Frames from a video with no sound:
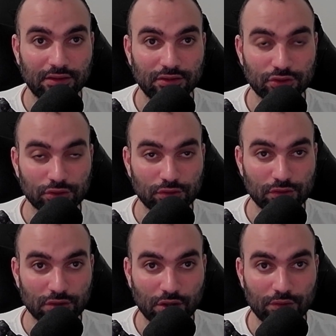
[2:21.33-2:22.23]
to
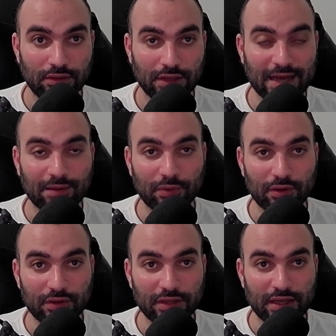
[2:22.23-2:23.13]
know and
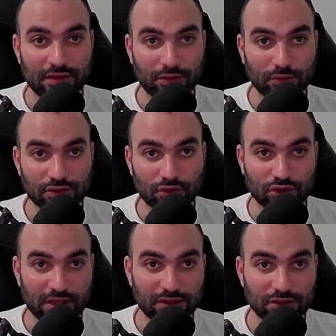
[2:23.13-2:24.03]
apply in the
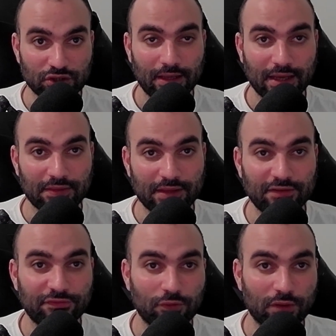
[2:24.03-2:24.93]
construction industry. And
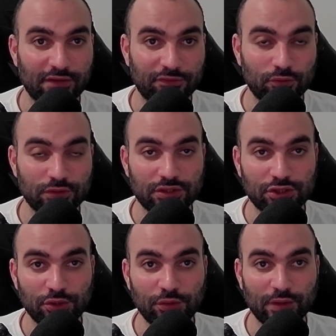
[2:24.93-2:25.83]
then for levels
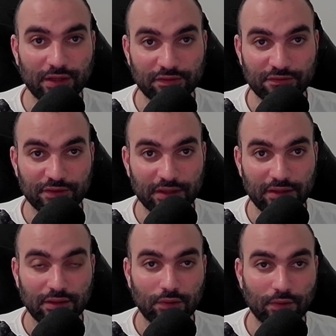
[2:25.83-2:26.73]
2 and
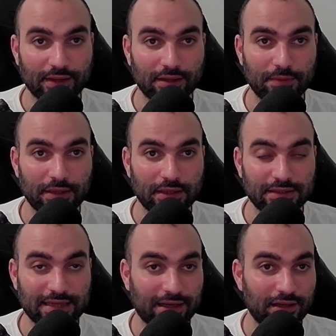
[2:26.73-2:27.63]
3, we're going to be
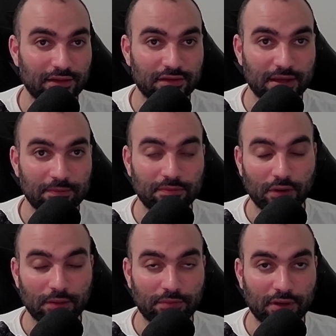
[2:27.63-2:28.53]
tackling them
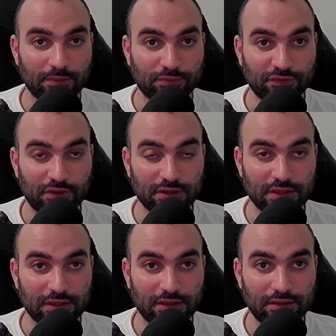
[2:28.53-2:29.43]
by
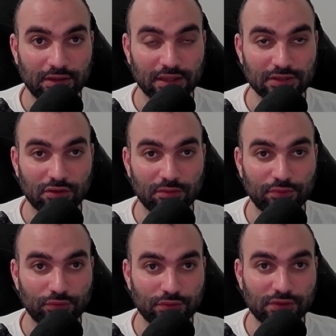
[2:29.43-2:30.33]
providing
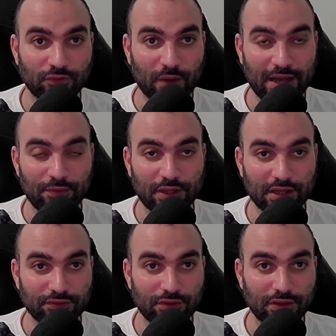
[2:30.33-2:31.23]
examples for how you
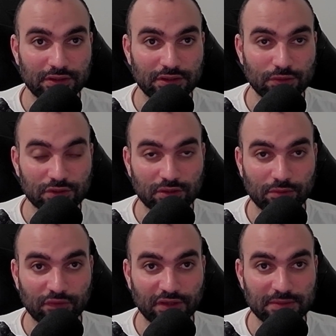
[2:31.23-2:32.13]
can write your
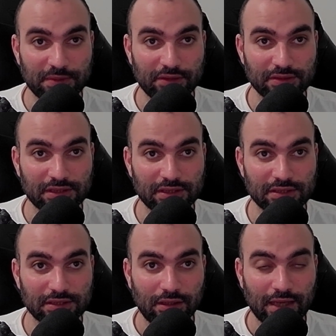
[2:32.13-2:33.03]
summary of
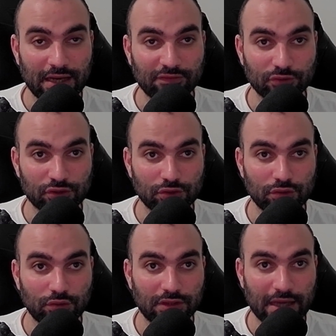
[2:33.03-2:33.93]
experiences in level
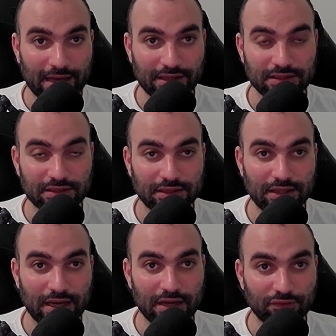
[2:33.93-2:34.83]
2 and
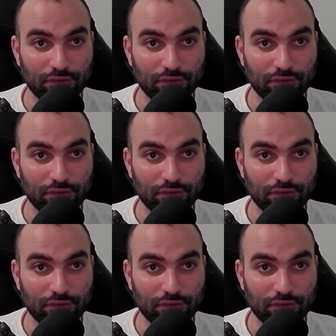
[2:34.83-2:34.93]
in level